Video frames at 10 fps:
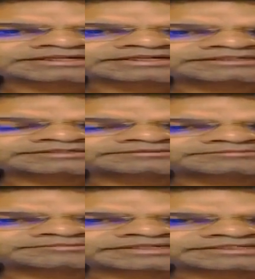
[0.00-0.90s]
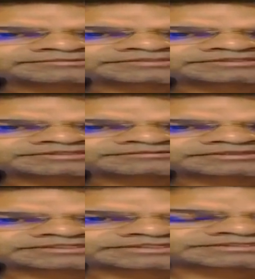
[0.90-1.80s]
And 80% of
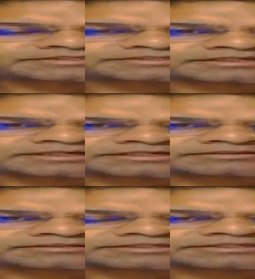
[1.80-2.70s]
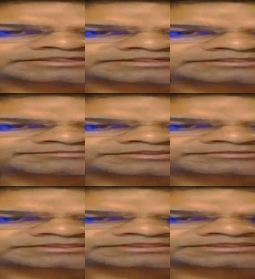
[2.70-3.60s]
the cases are
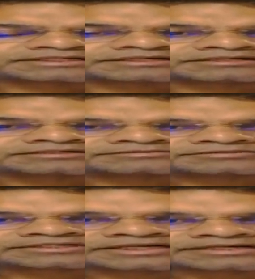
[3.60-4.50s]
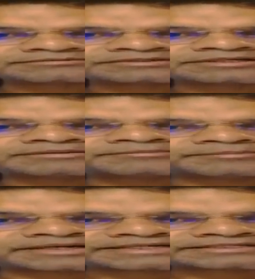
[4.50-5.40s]
asymptomatic or would have
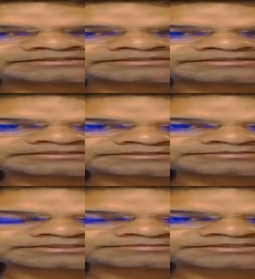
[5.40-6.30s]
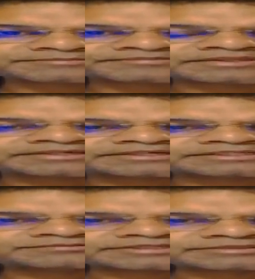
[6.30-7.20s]
mild symptoms.
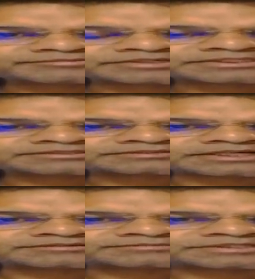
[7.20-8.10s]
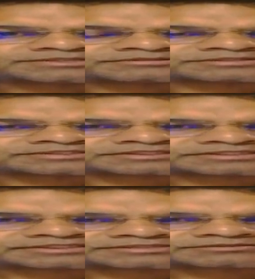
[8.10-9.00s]
It's very important to have your blood sugars under
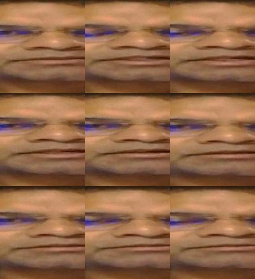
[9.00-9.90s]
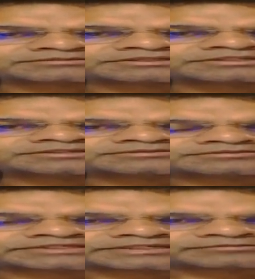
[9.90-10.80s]
control, also
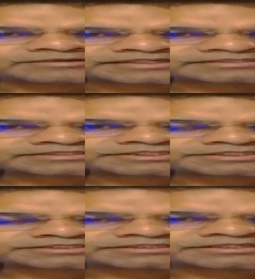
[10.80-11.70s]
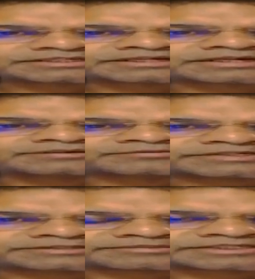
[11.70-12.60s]
to take vaccination and
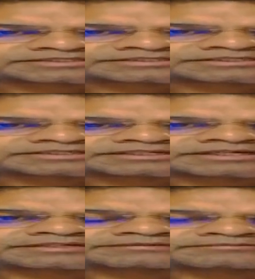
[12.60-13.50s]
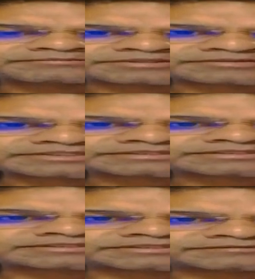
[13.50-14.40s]
wear mask and prevent
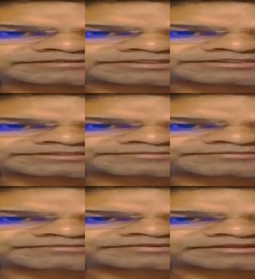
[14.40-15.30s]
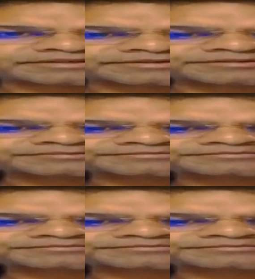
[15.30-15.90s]
the infection. Thank you.